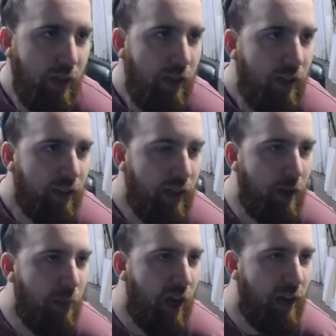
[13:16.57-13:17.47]
Can
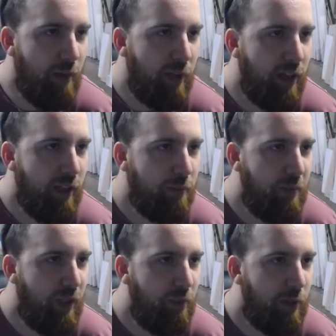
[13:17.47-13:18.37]
potted plants
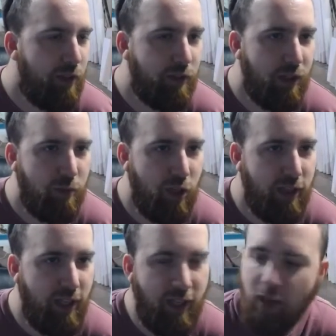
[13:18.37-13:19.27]
be put in substrate?
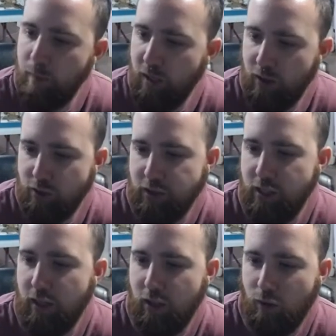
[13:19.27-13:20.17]
They can be. They're just not
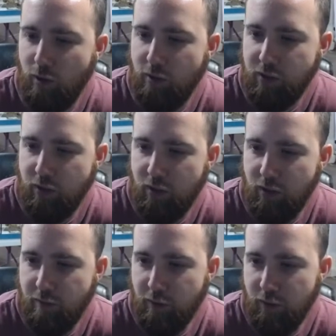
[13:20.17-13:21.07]
going to grow to their
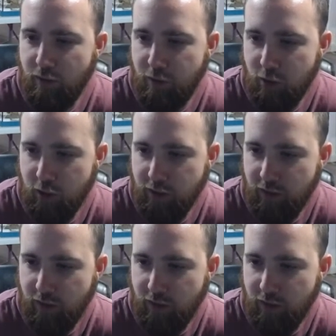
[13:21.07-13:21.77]
full efficiency.